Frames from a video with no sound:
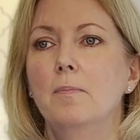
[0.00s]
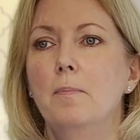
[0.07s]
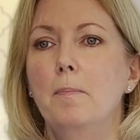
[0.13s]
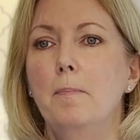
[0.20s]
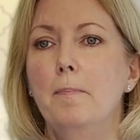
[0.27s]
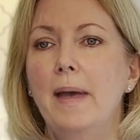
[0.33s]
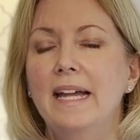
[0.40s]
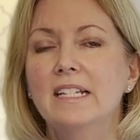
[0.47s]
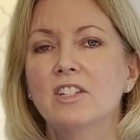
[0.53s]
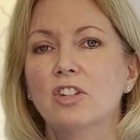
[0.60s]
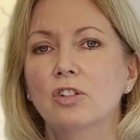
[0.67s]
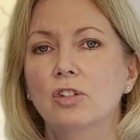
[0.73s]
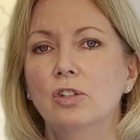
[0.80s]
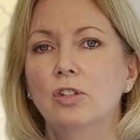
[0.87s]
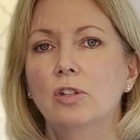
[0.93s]

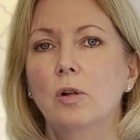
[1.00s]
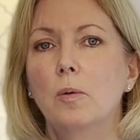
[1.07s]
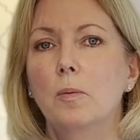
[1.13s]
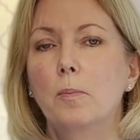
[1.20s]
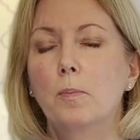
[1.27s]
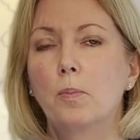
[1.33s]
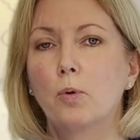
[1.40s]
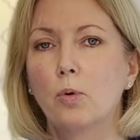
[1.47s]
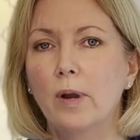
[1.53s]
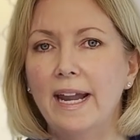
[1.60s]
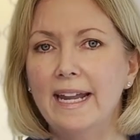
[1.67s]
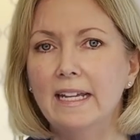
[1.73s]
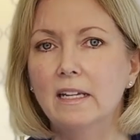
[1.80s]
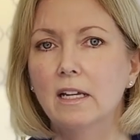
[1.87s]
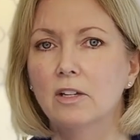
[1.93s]
mental
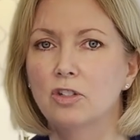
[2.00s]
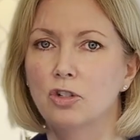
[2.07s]
break